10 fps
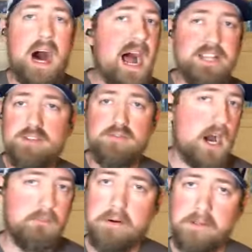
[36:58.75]
I do
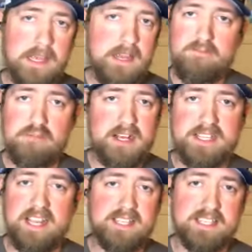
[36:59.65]
not believe
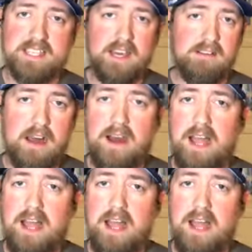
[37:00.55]
press takes a skill out.